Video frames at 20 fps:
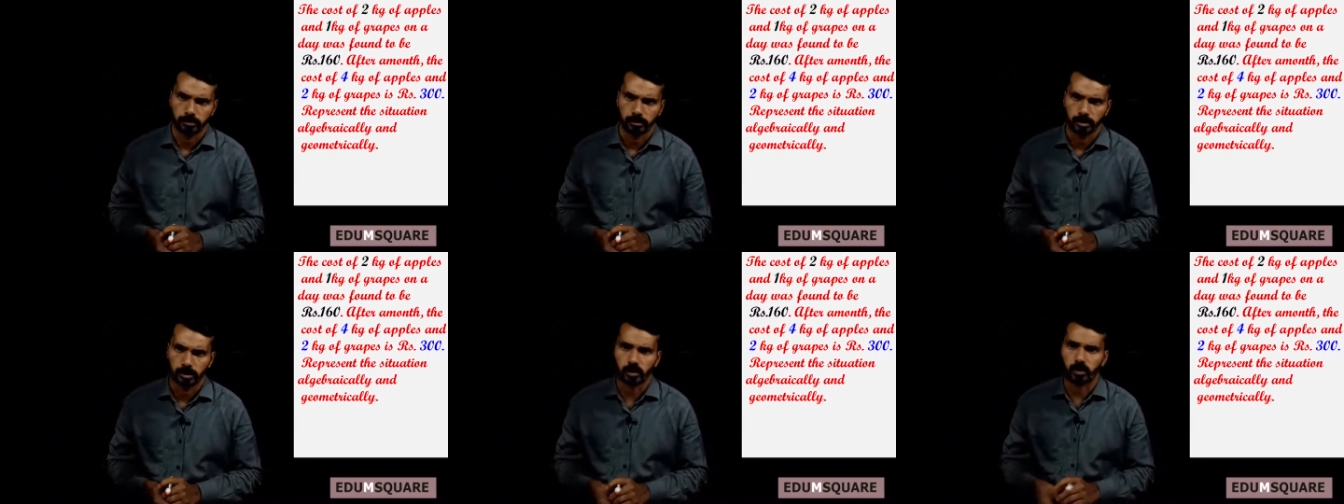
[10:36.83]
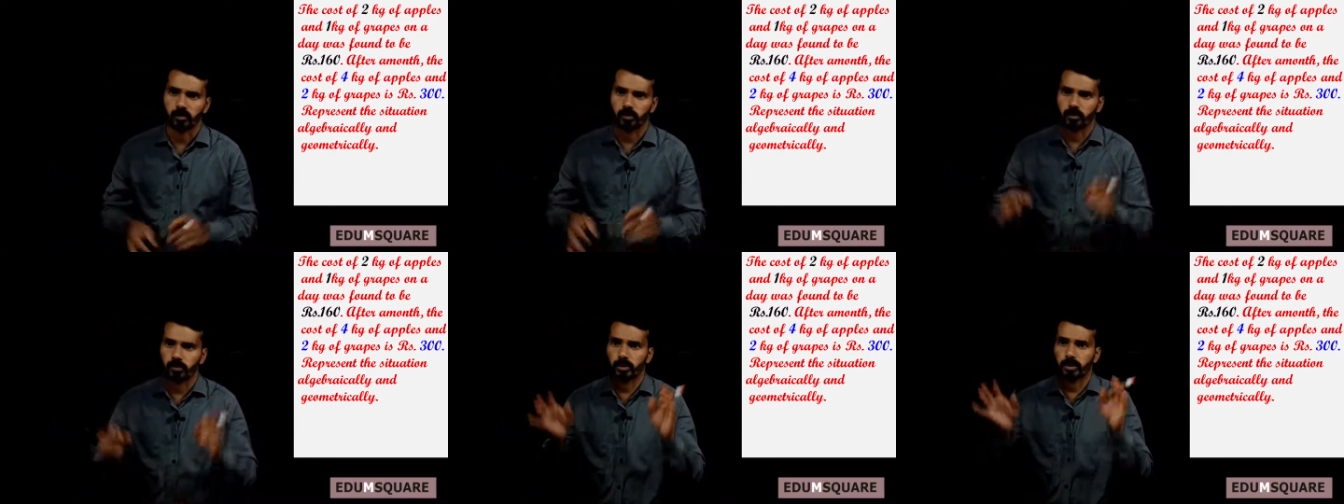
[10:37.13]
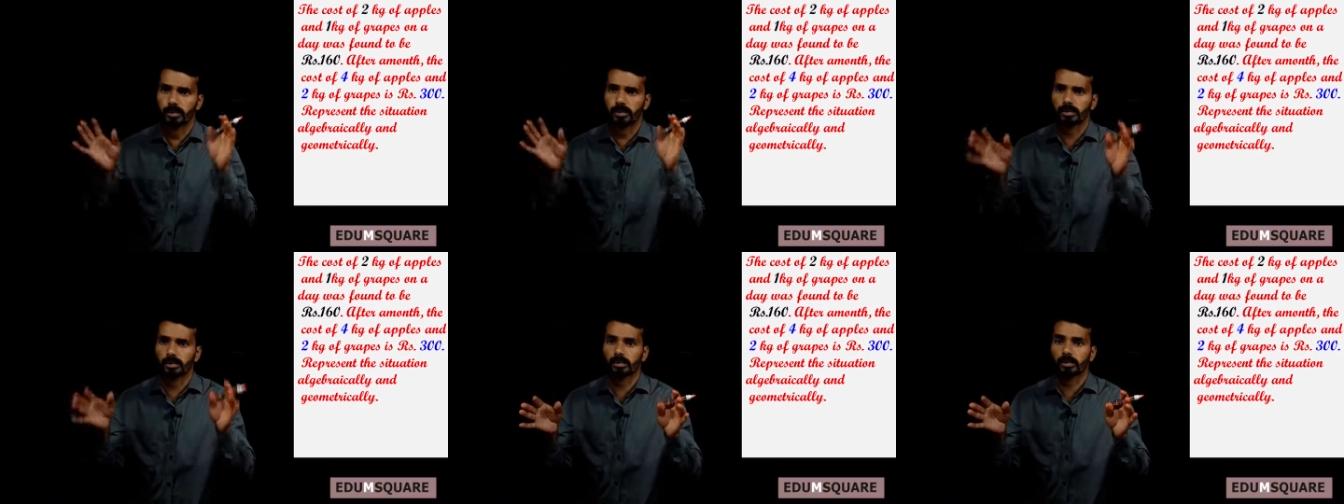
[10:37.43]
So
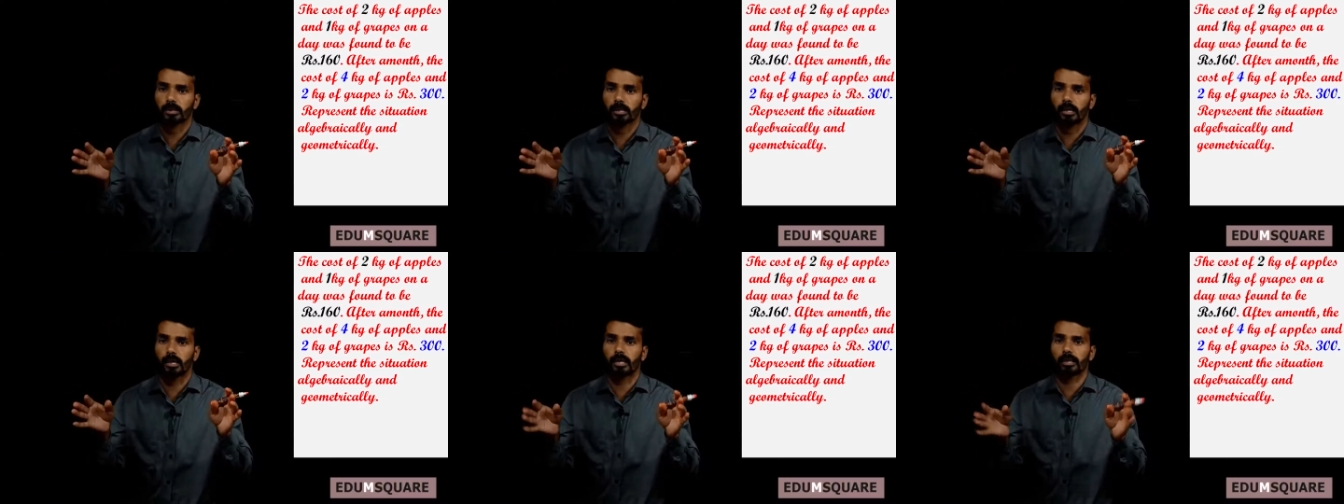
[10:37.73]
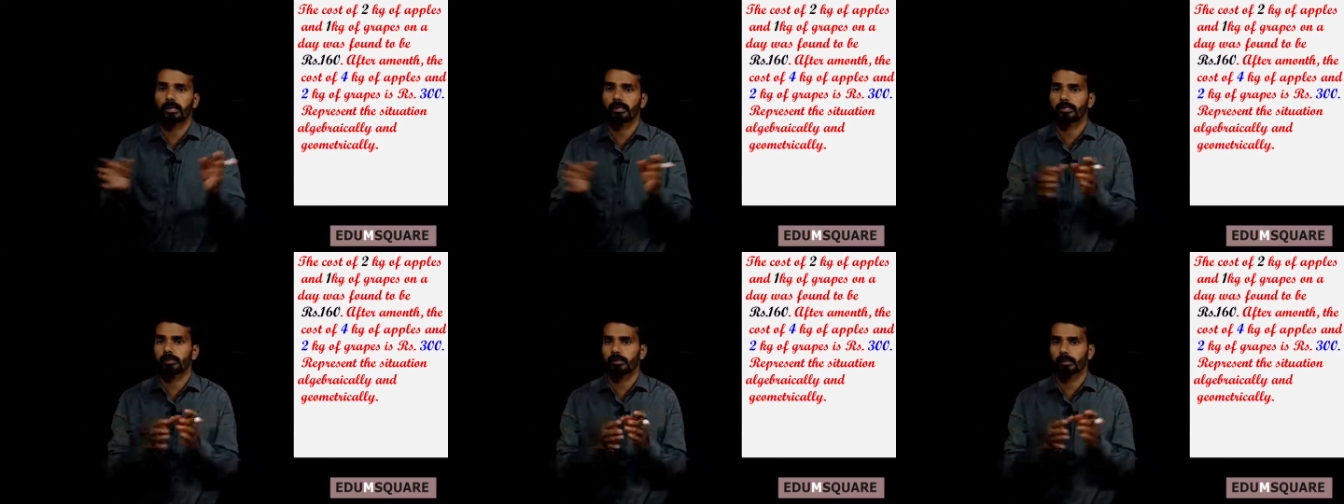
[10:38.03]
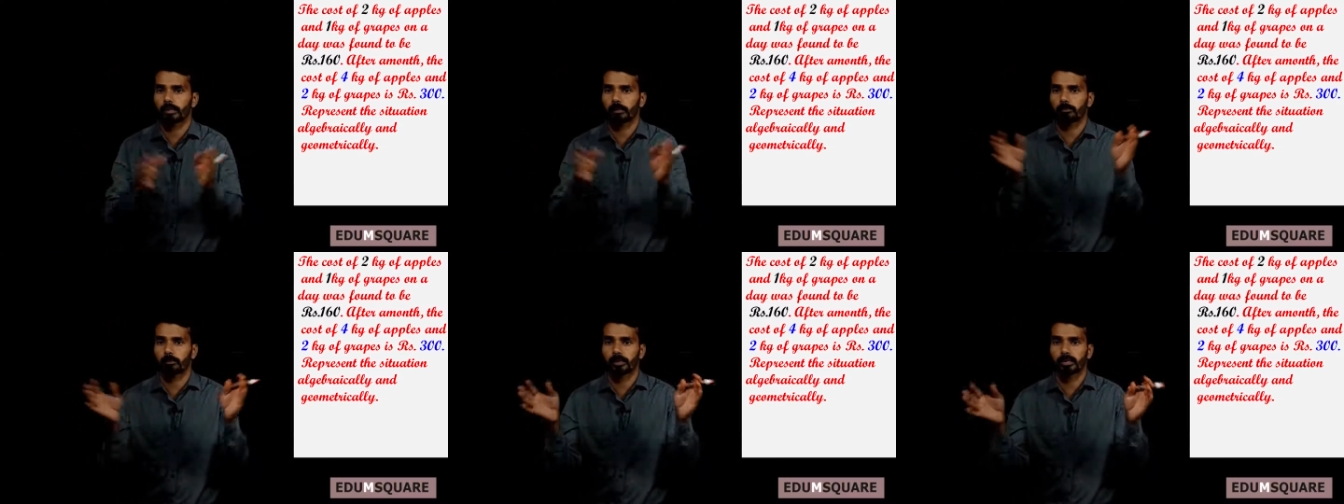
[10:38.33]
first let us
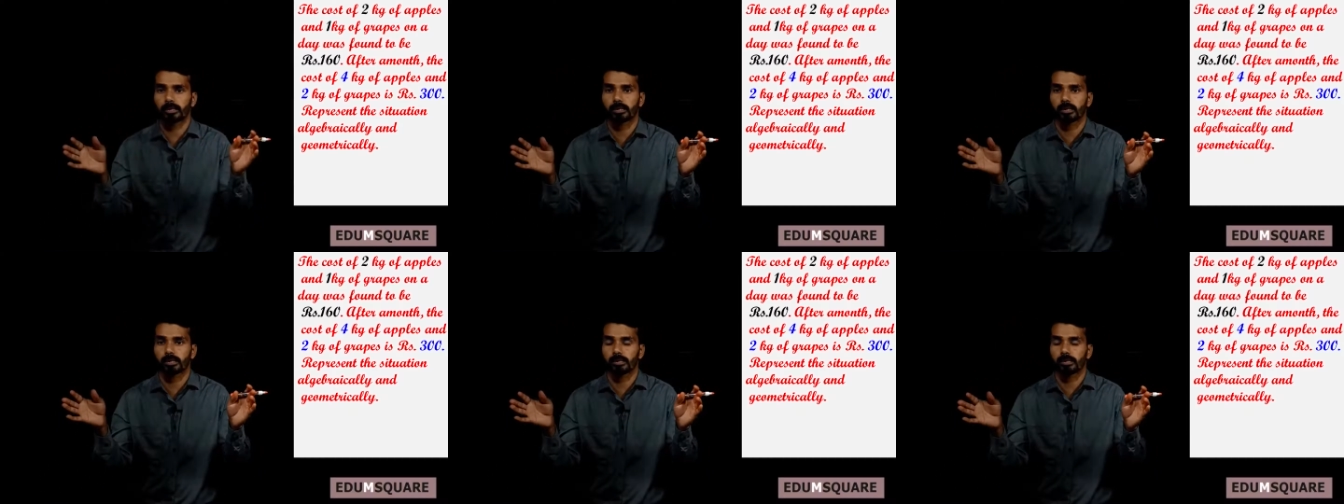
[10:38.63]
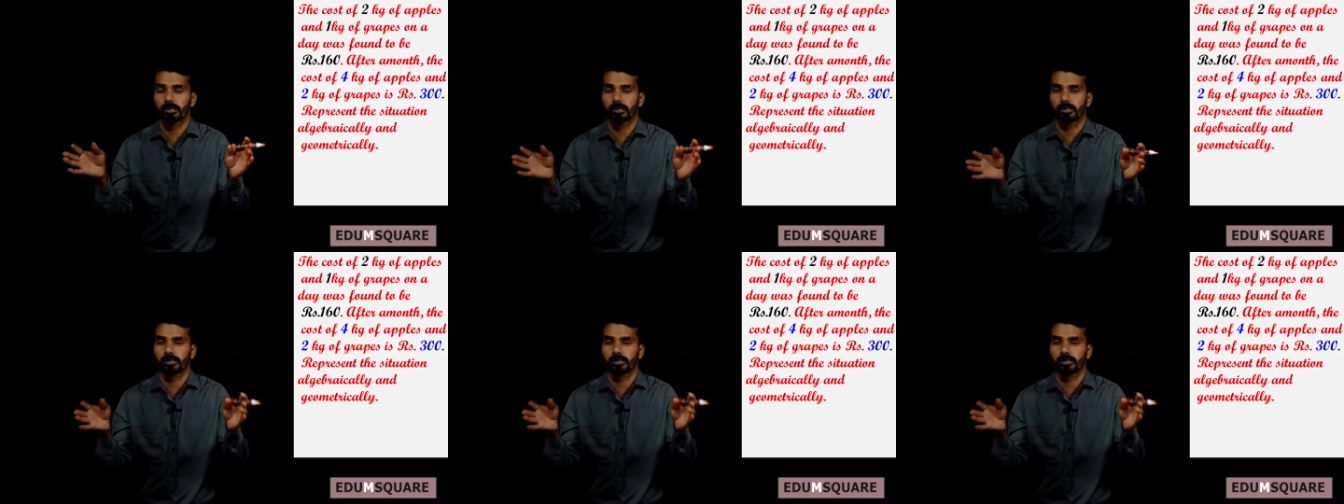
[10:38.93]
represent the